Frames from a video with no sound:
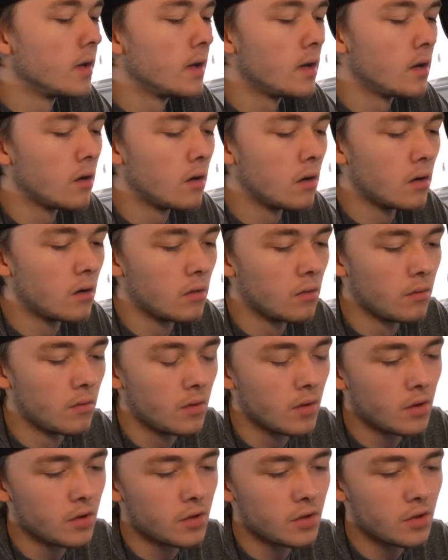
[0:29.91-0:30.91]

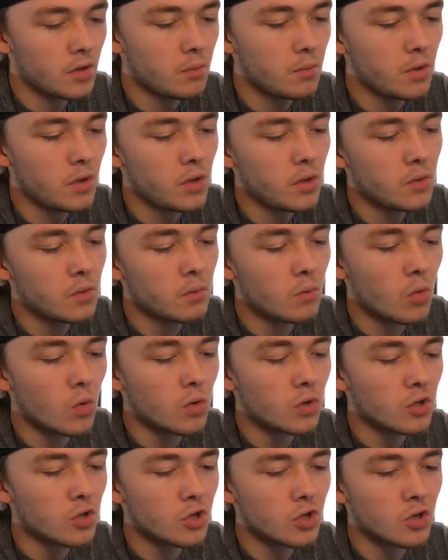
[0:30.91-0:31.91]
They should be used
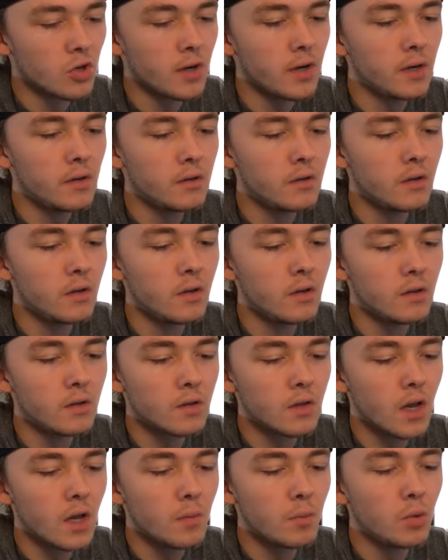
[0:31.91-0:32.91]
more as treats than
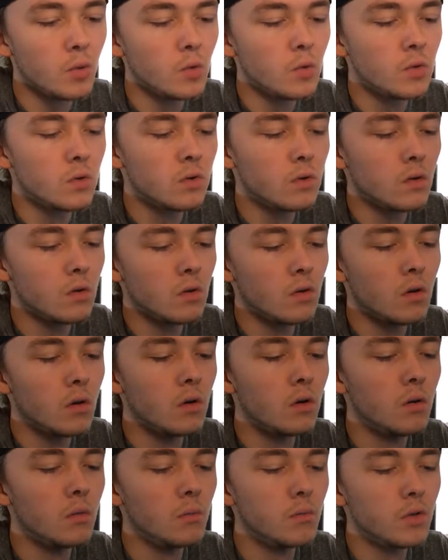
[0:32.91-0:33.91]
staples.
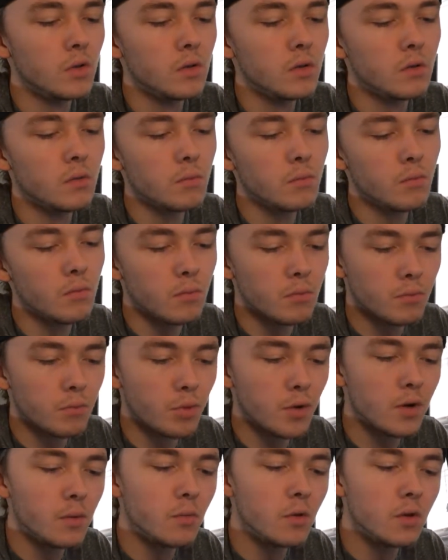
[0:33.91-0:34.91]
Just
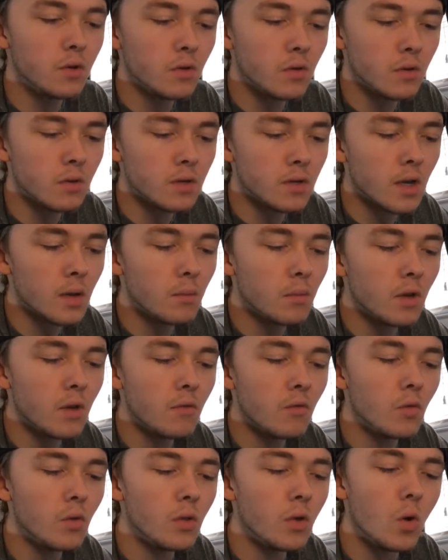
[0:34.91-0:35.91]
pretty much on the same
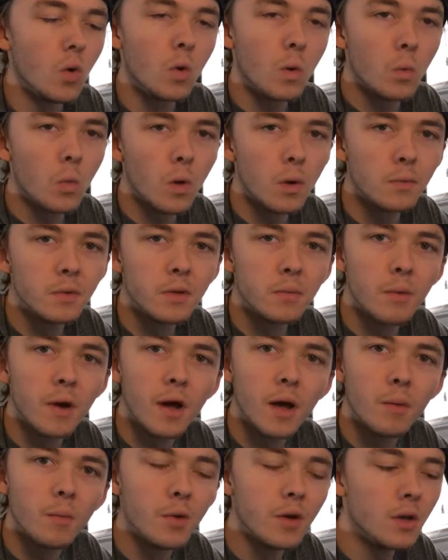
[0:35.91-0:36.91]
level with hornworms in
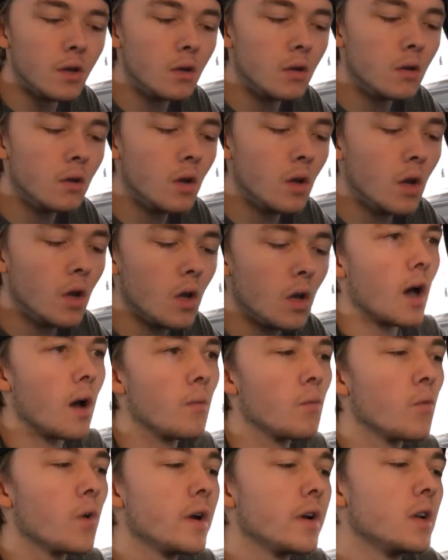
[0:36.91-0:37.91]
my opinion.
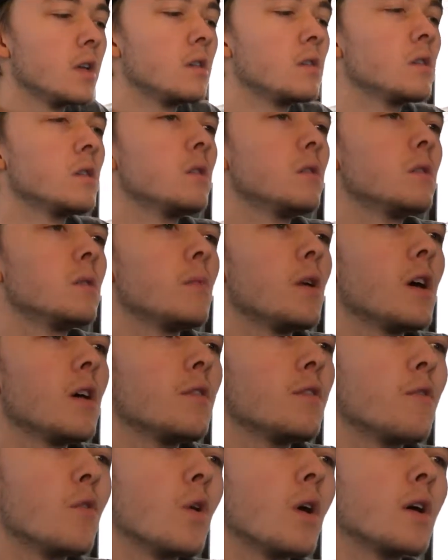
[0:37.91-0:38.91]
I'm rating these about
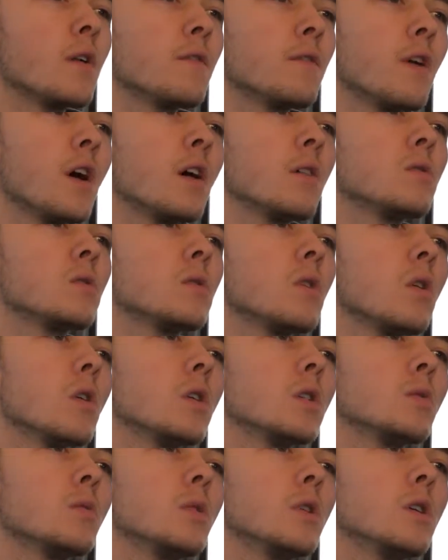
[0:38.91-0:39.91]
a 4 out of 5
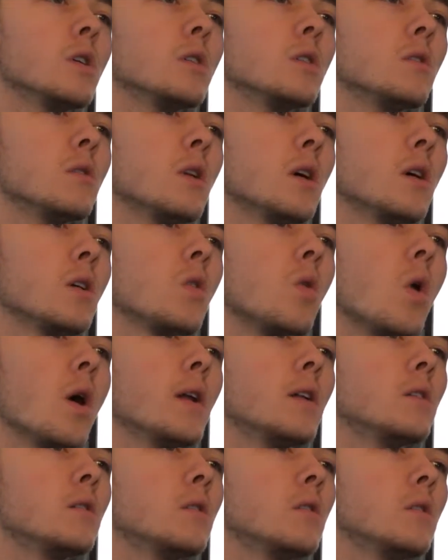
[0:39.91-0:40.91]
stars because they're not
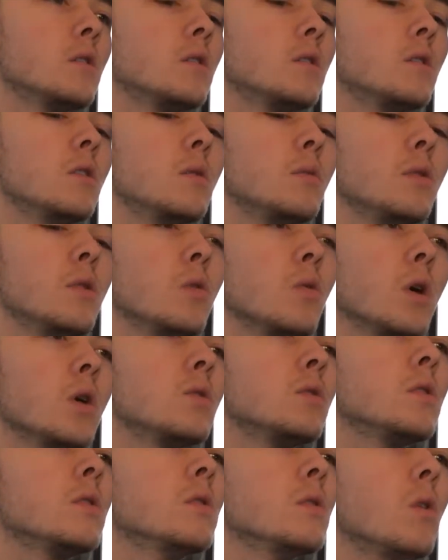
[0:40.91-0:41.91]
quite as good as dubia
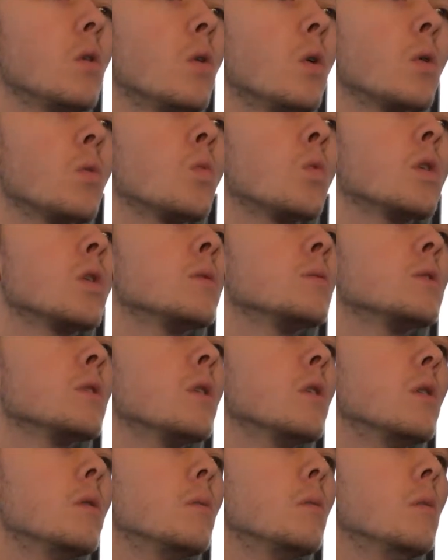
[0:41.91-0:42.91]
roaches and
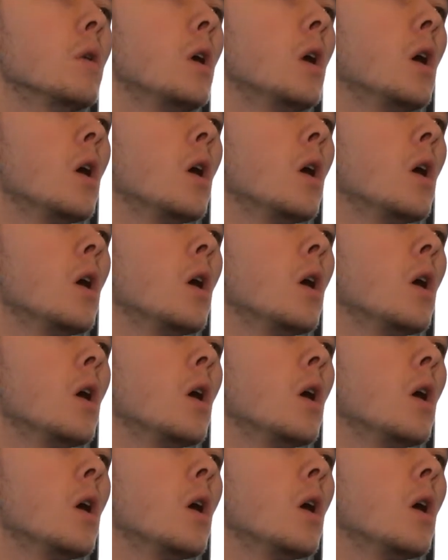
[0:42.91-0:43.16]
hornworms.